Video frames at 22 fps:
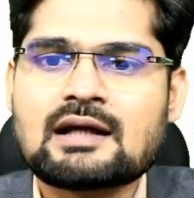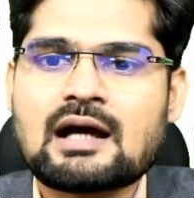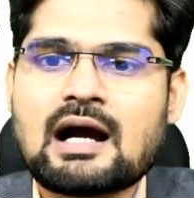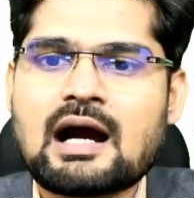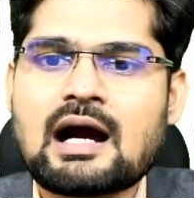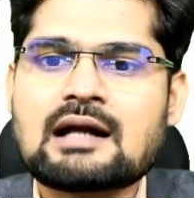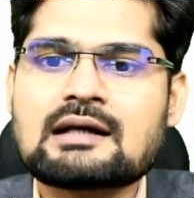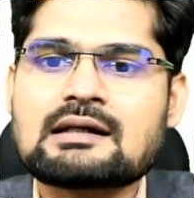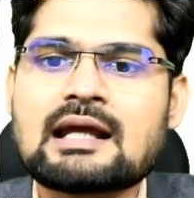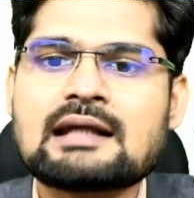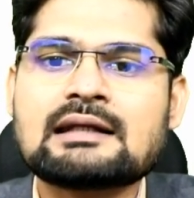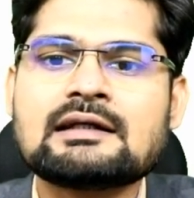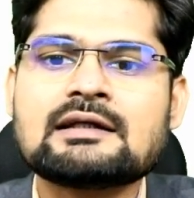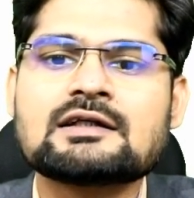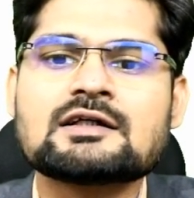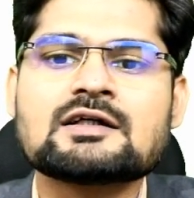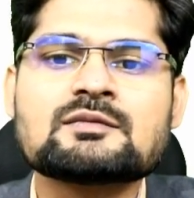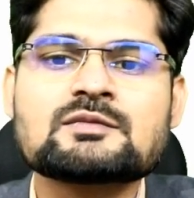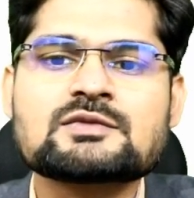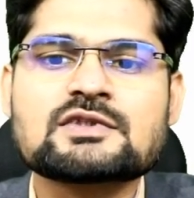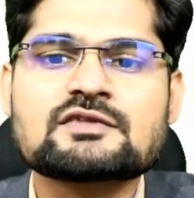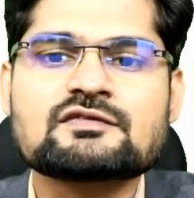Heartland in
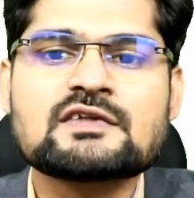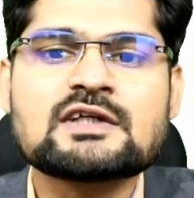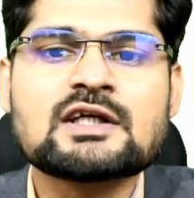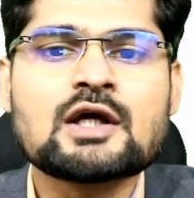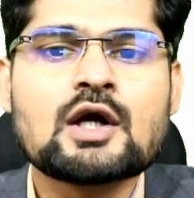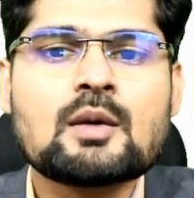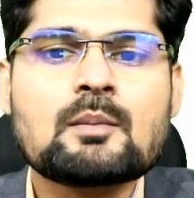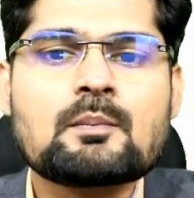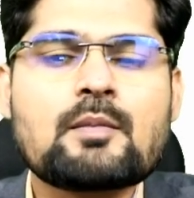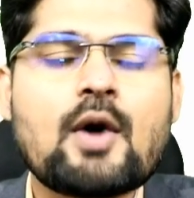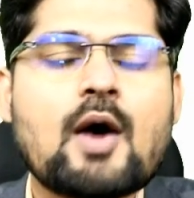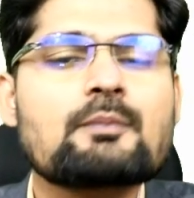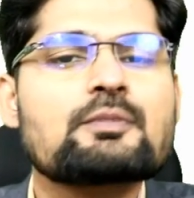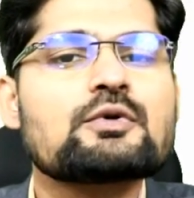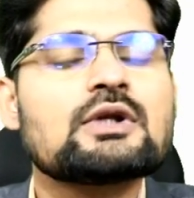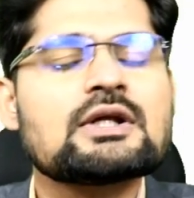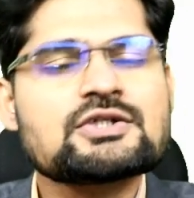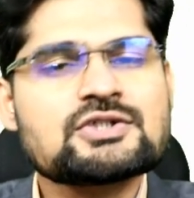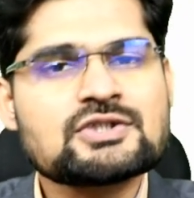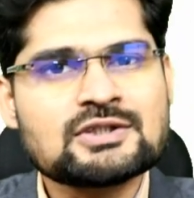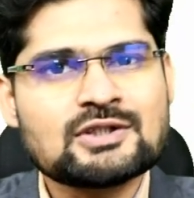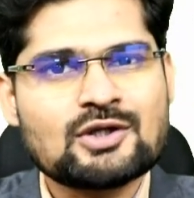terms of the
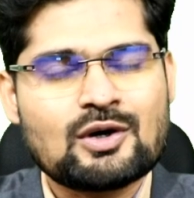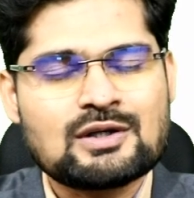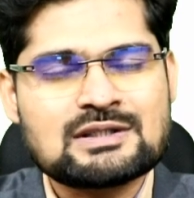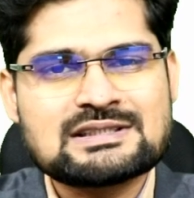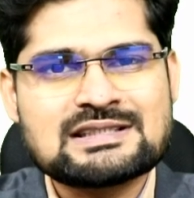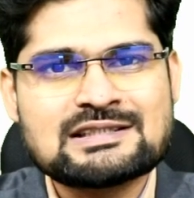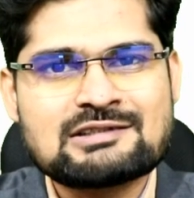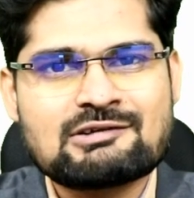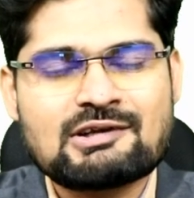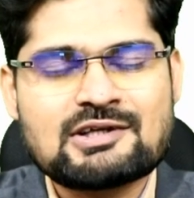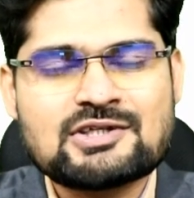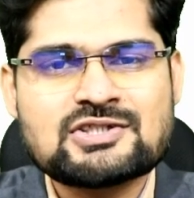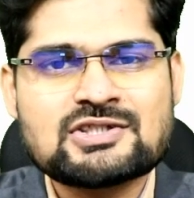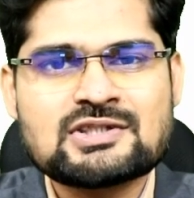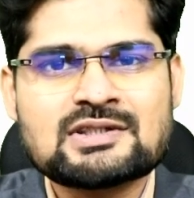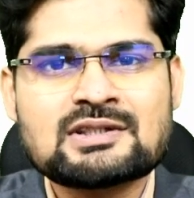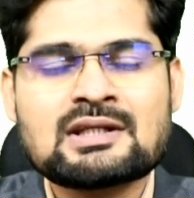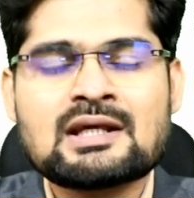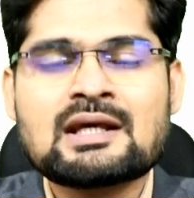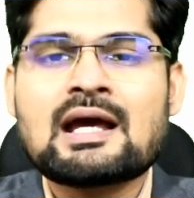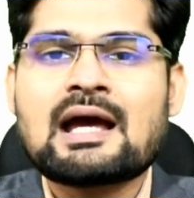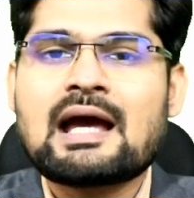population
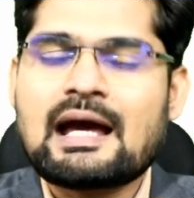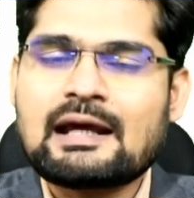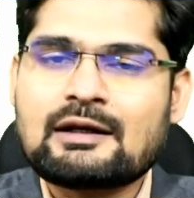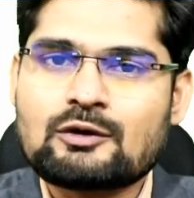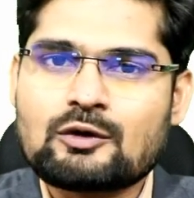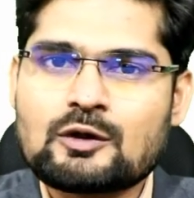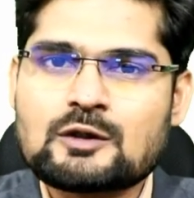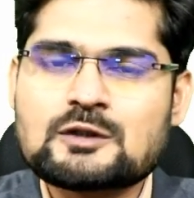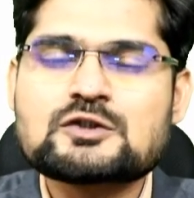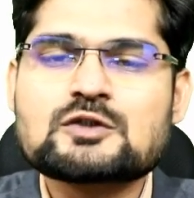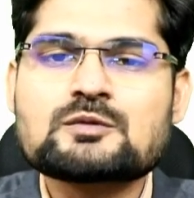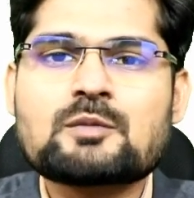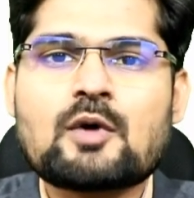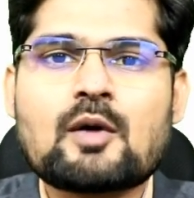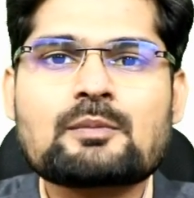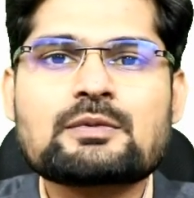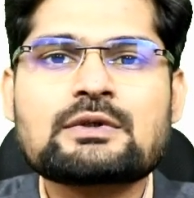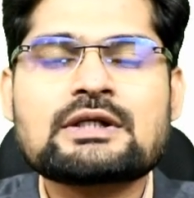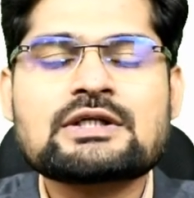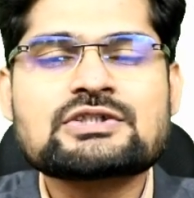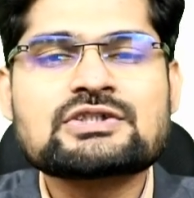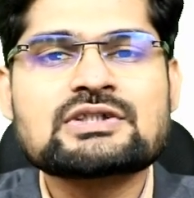concentration and also
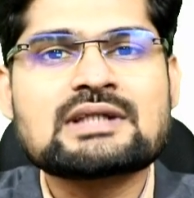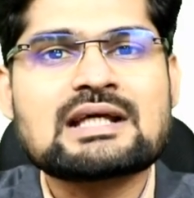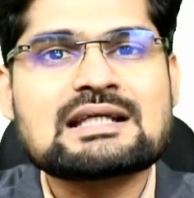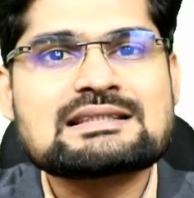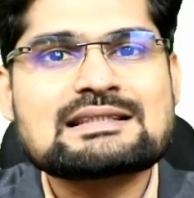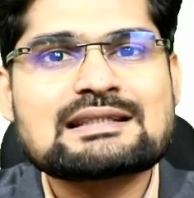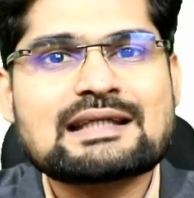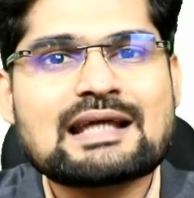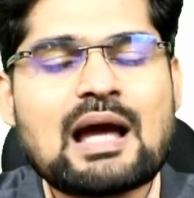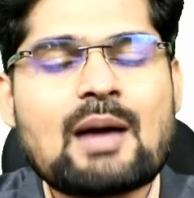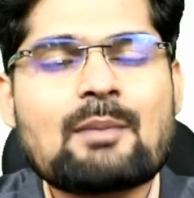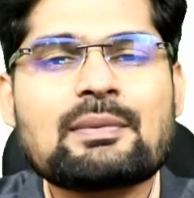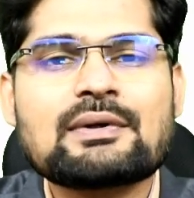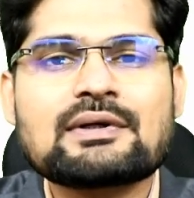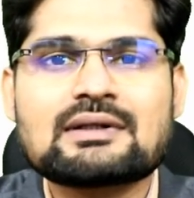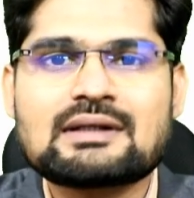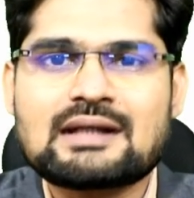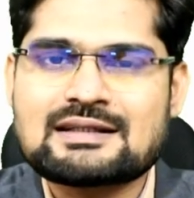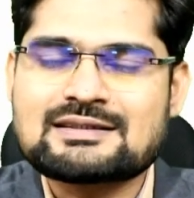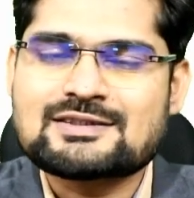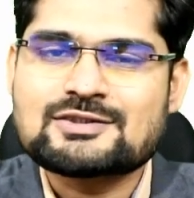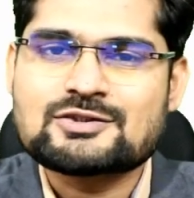population as a
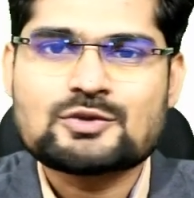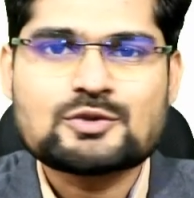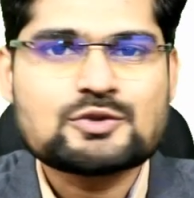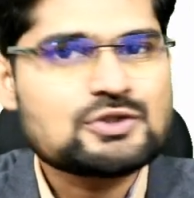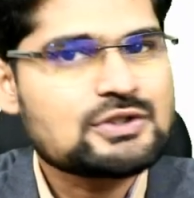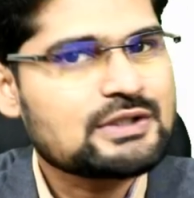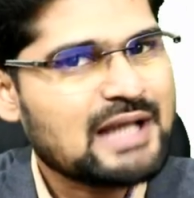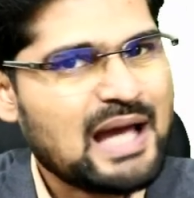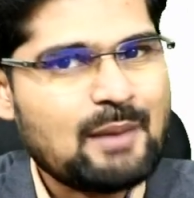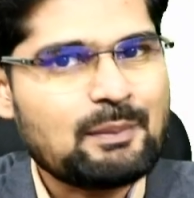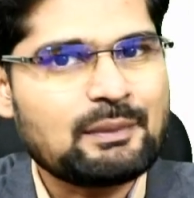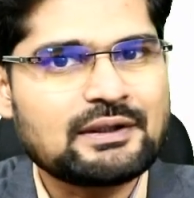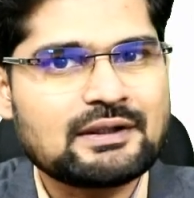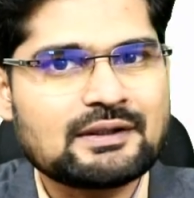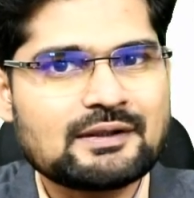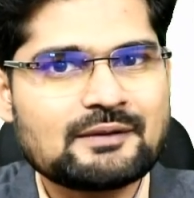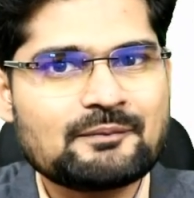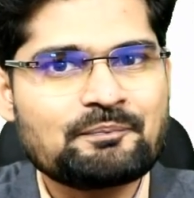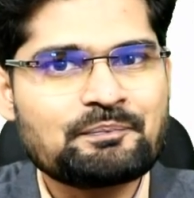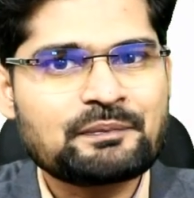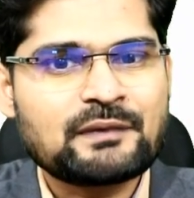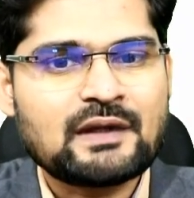capital, as a social capital,
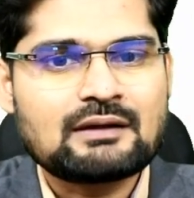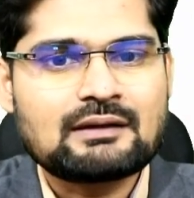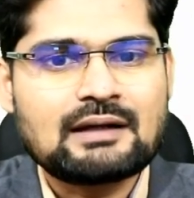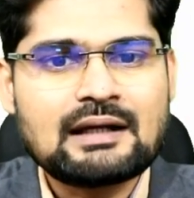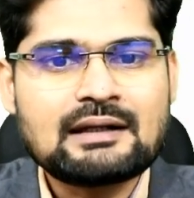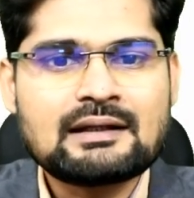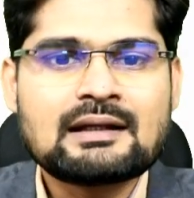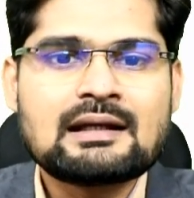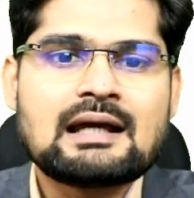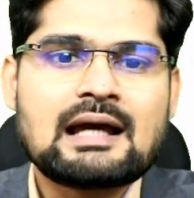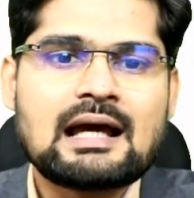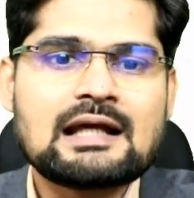right?